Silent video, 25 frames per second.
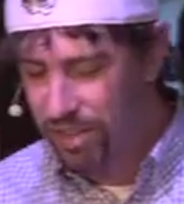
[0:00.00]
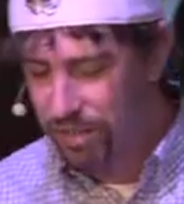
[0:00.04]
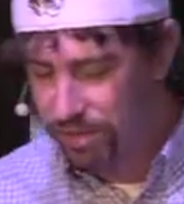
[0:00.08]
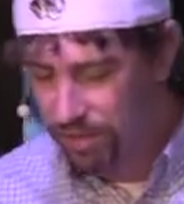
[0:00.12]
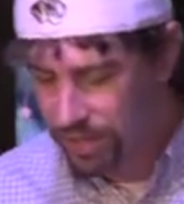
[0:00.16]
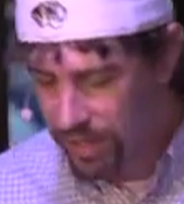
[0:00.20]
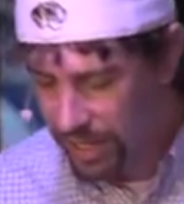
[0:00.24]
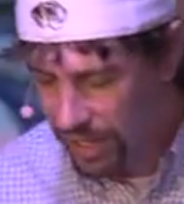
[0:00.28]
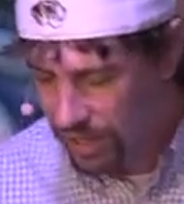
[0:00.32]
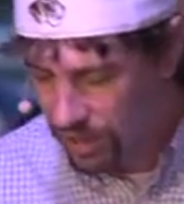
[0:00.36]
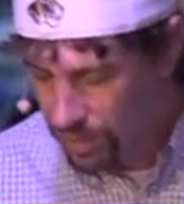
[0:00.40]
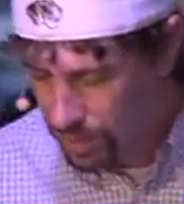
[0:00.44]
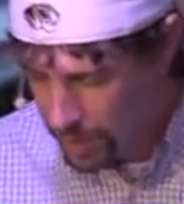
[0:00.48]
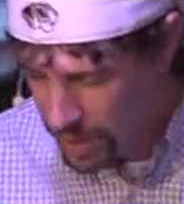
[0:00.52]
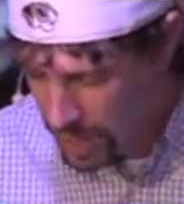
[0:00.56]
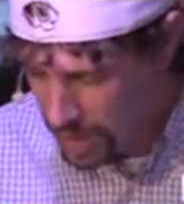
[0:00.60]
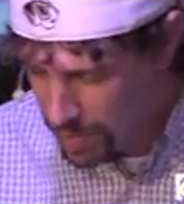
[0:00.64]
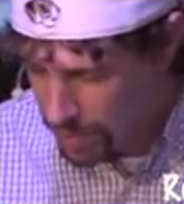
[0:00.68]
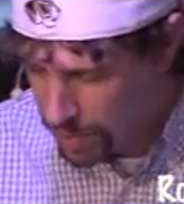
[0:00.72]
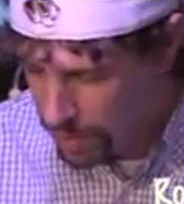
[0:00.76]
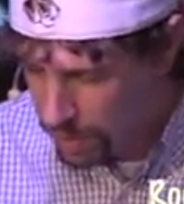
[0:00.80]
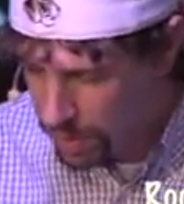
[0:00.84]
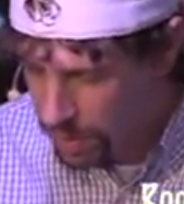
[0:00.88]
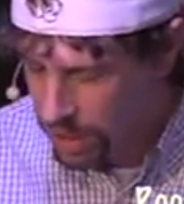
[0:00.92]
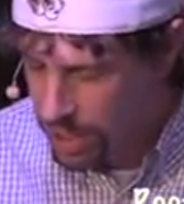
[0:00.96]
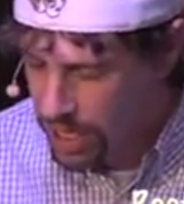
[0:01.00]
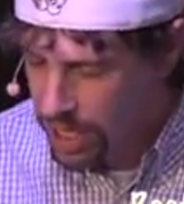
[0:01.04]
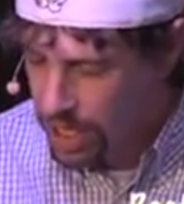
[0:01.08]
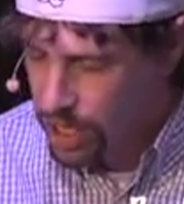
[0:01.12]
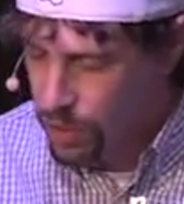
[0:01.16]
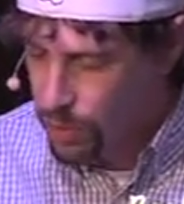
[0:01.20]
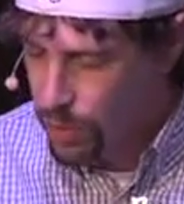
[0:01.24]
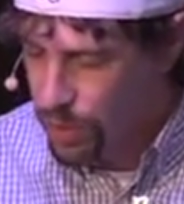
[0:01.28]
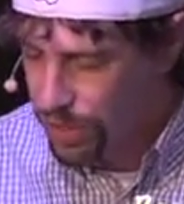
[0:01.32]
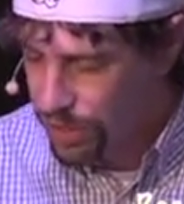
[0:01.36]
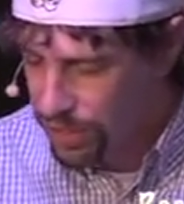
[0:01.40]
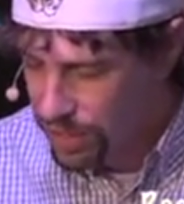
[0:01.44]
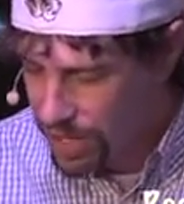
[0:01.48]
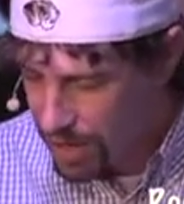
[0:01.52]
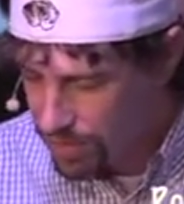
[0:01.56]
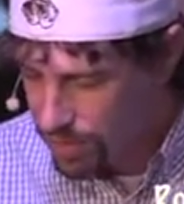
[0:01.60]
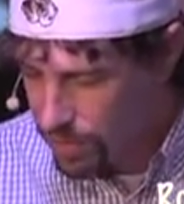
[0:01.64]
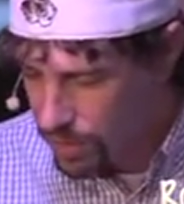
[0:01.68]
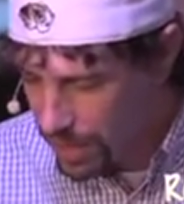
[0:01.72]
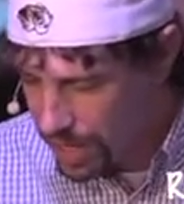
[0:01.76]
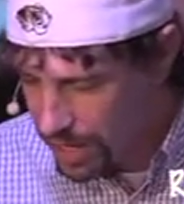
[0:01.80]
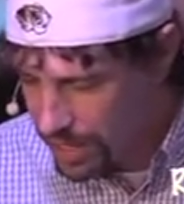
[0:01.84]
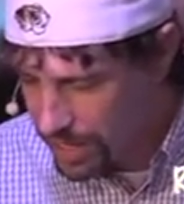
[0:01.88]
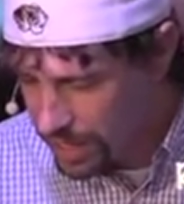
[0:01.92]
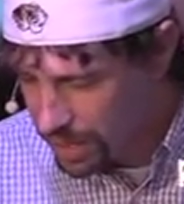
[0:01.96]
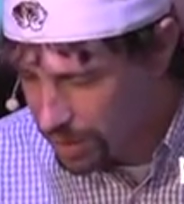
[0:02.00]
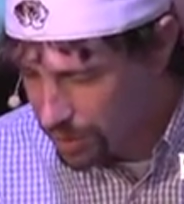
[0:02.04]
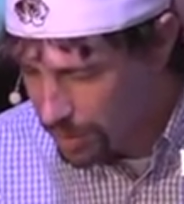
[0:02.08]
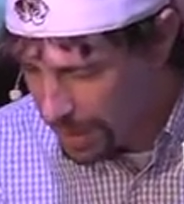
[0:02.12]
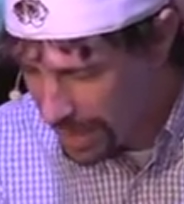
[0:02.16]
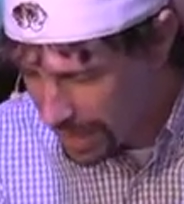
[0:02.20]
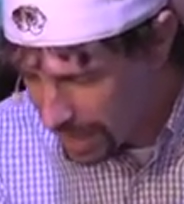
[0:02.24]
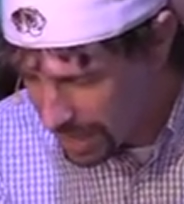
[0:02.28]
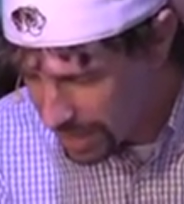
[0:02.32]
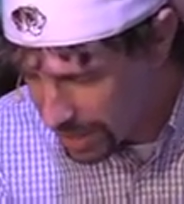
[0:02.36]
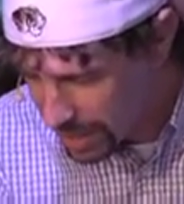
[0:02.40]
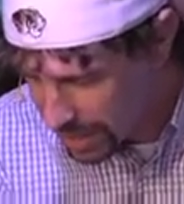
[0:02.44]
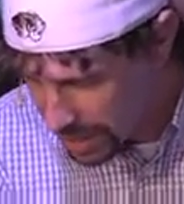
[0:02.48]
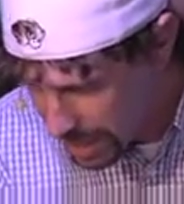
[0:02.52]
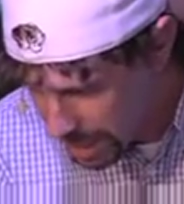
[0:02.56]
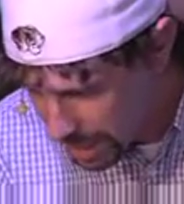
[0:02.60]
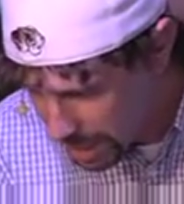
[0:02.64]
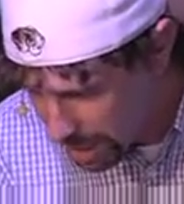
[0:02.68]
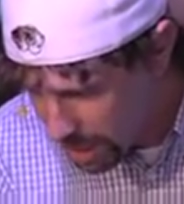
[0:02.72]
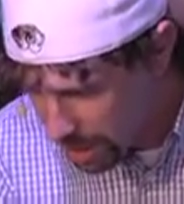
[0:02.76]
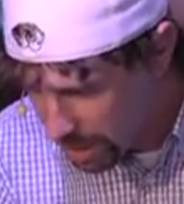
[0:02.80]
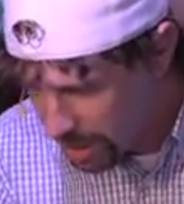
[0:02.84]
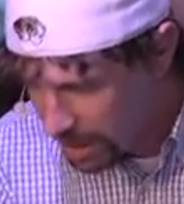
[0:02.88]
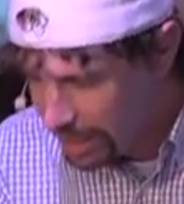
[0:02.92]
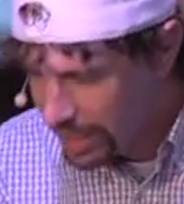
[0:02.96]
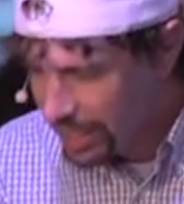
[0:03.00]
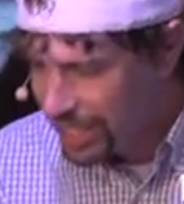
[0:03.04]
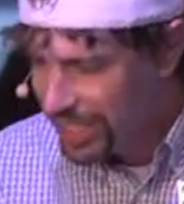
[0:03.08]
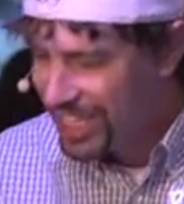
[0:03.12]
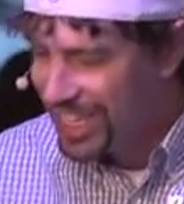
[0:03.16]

inflicts people with never-ending pain in hell,